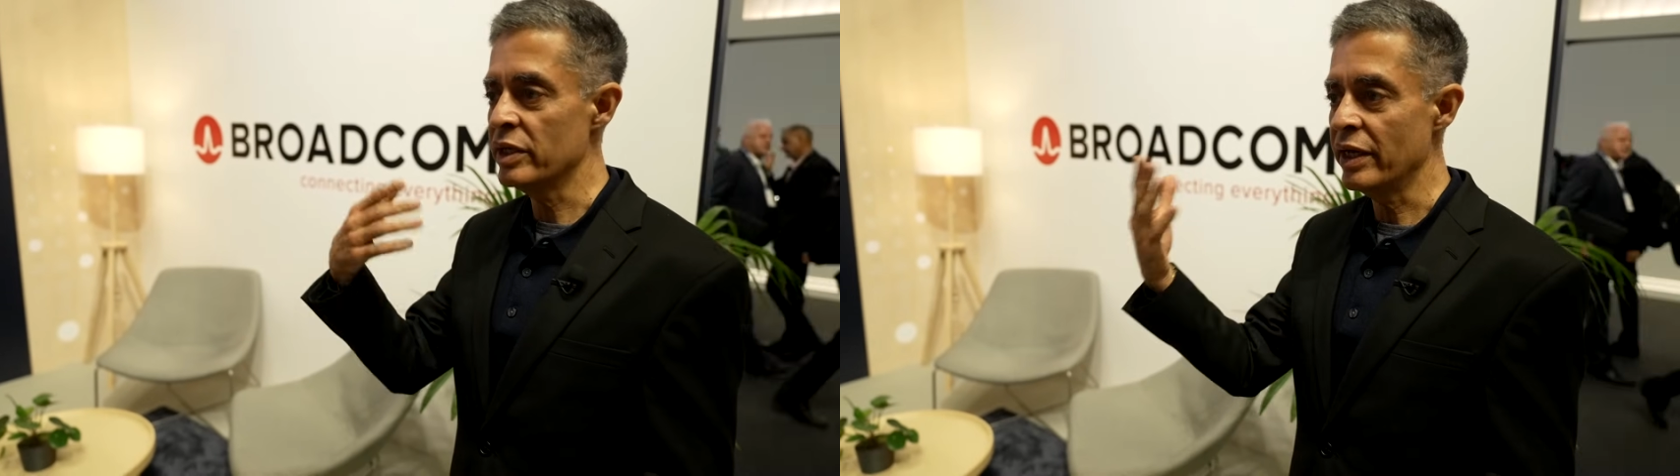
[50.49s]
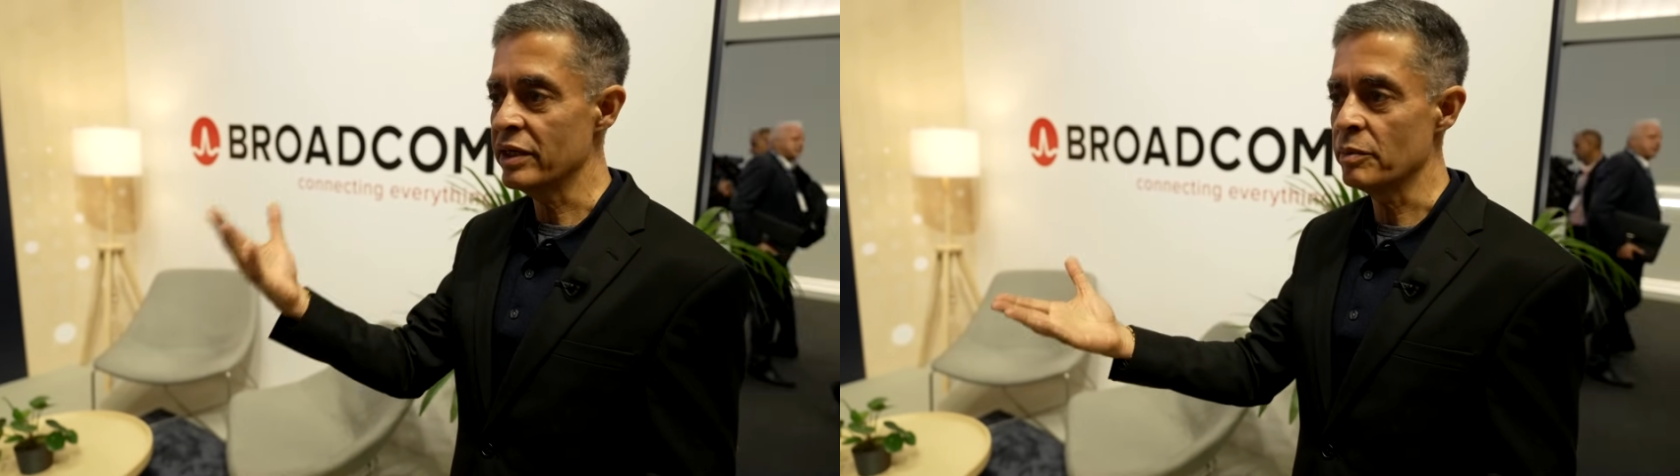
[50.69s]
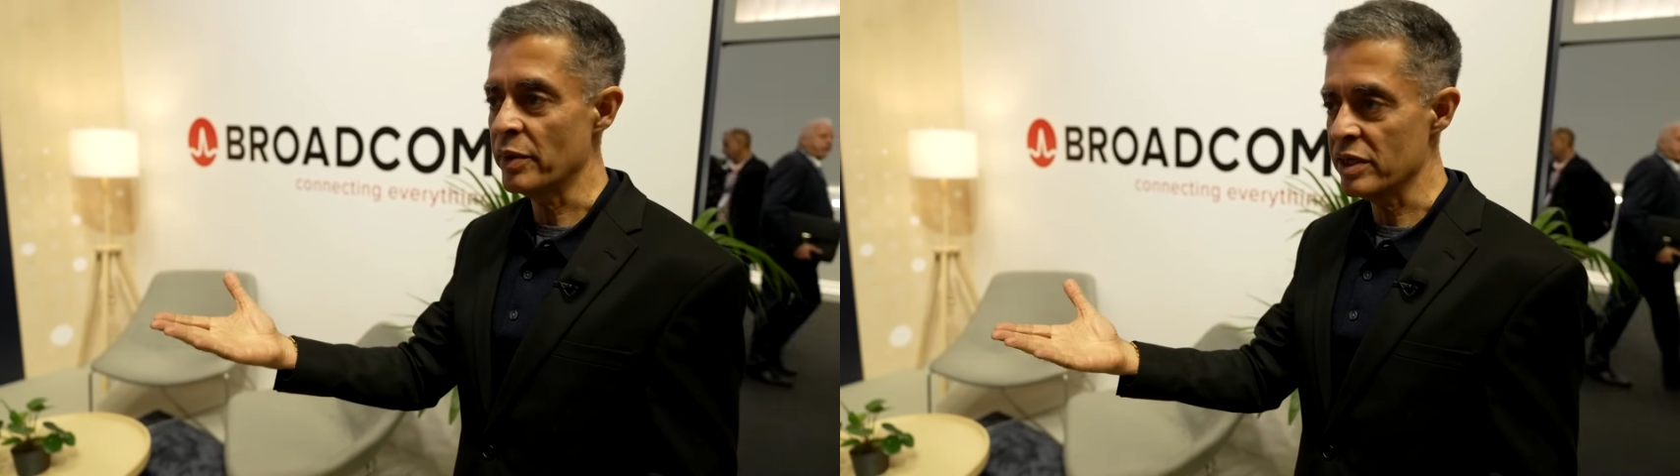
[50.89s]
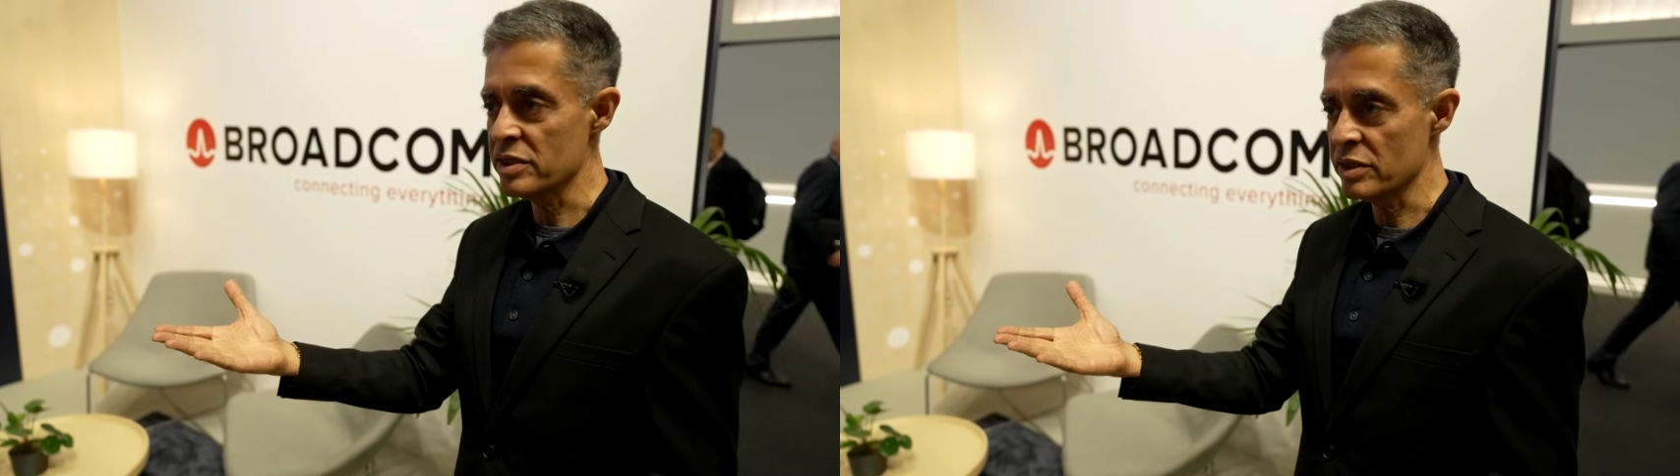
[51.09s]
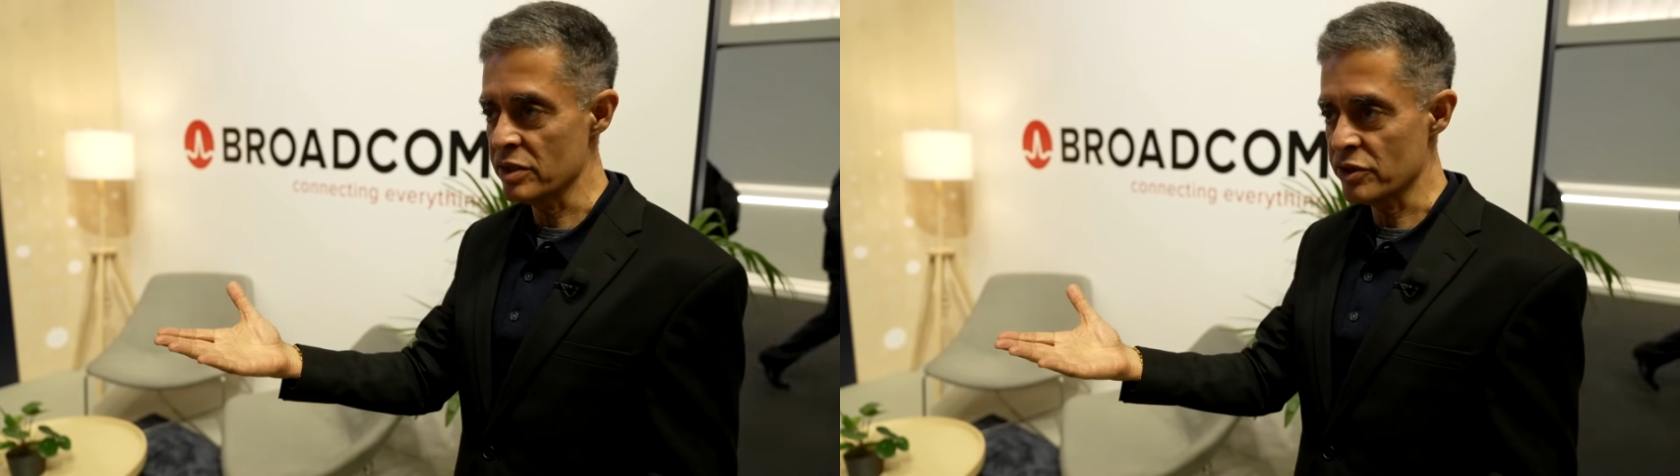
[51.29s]
the
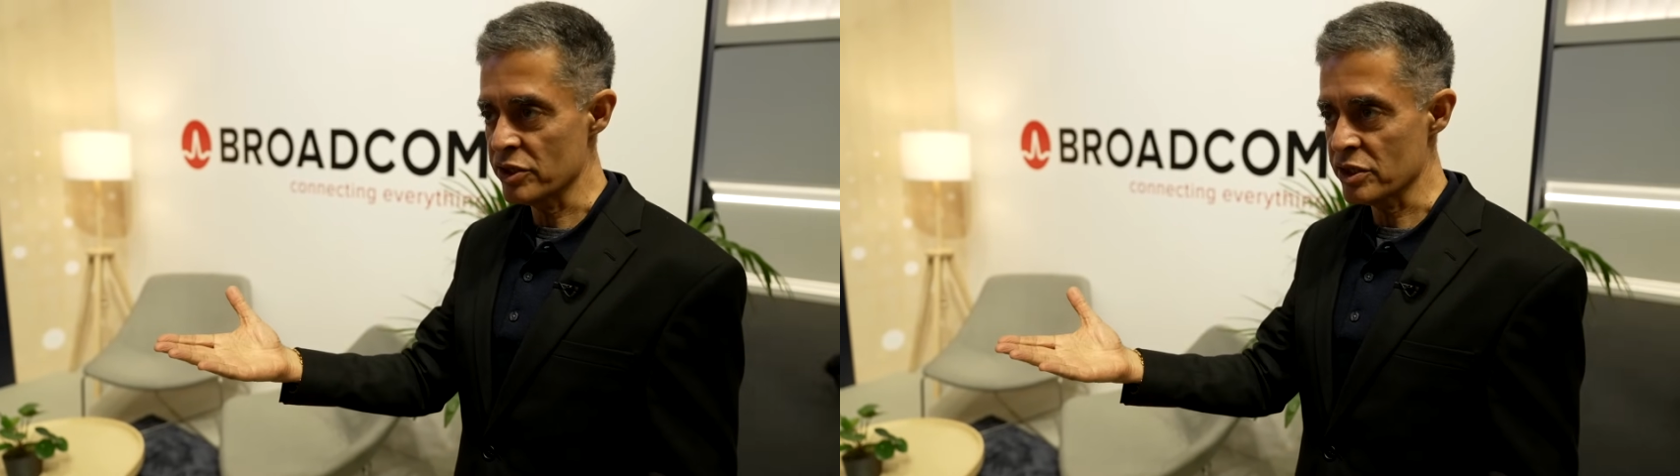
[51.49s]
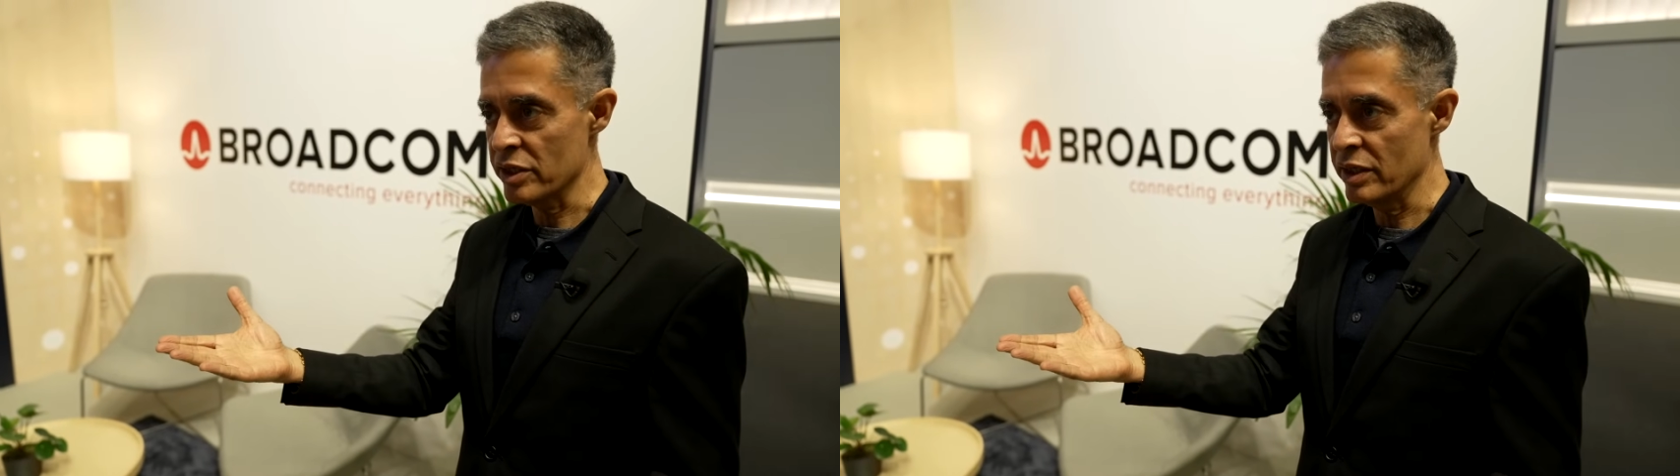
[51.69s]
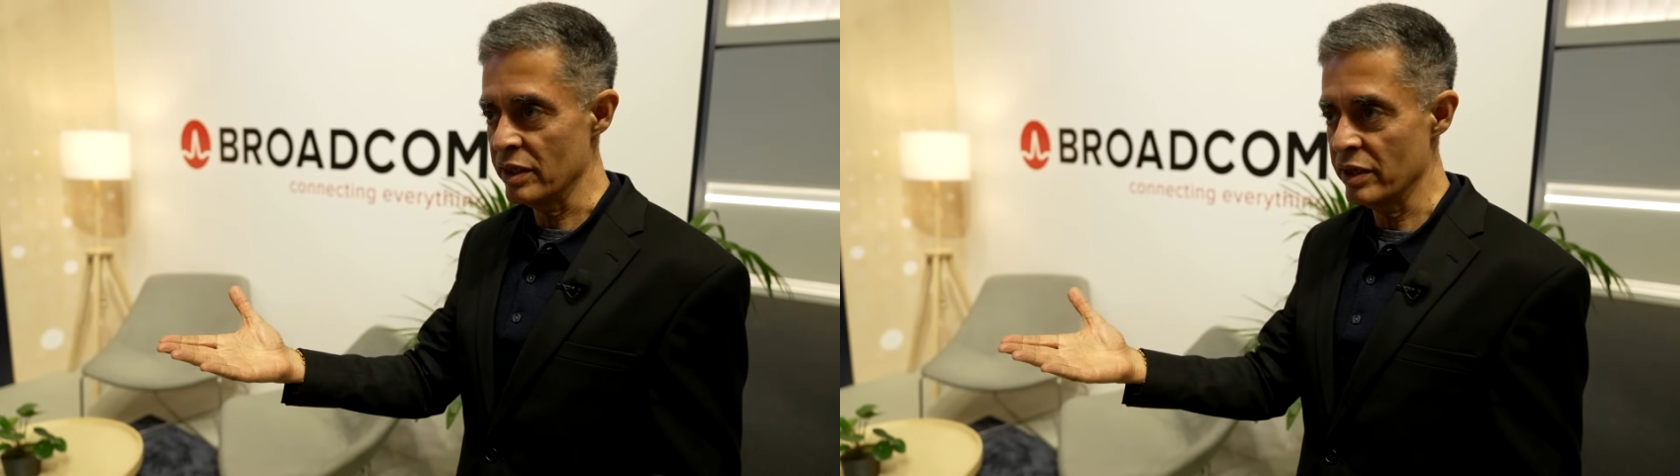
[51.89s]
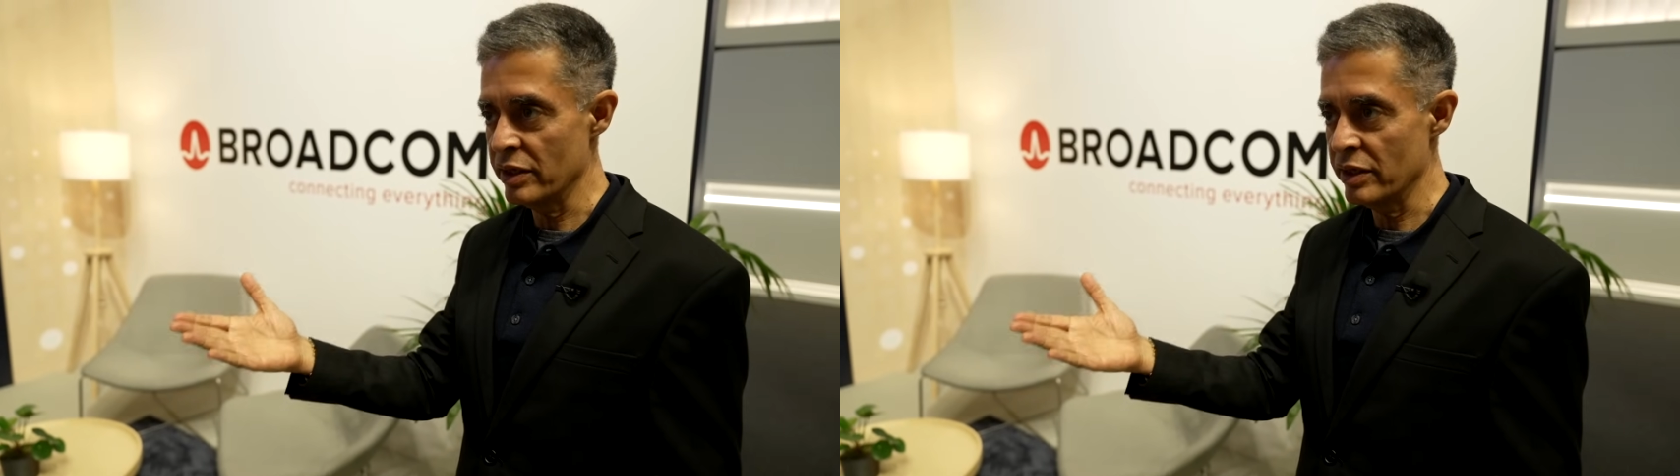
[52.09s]
enterprise is interested in.